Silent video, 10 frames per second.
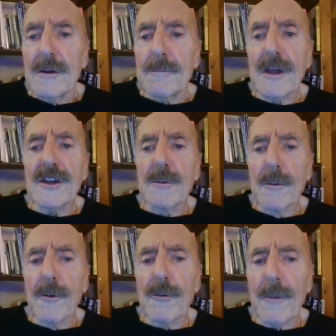Many
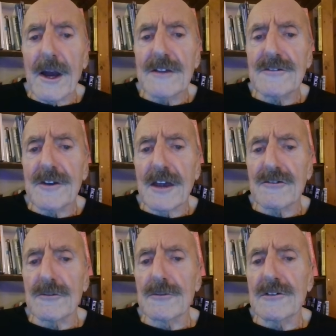were bought by
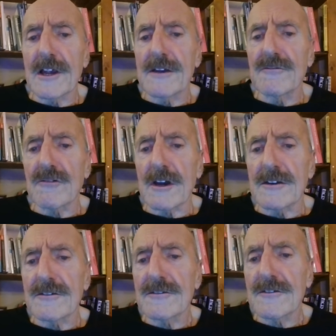international slave
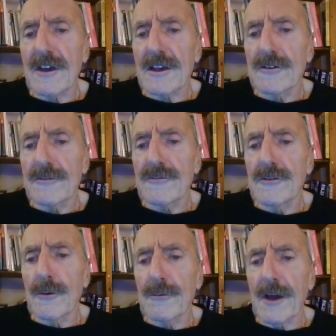traders and taken off to
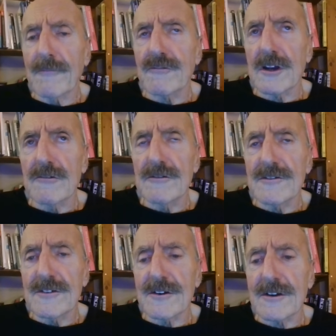North Africa
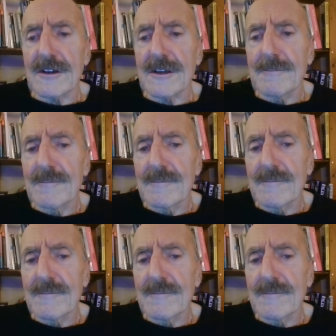and Turkey.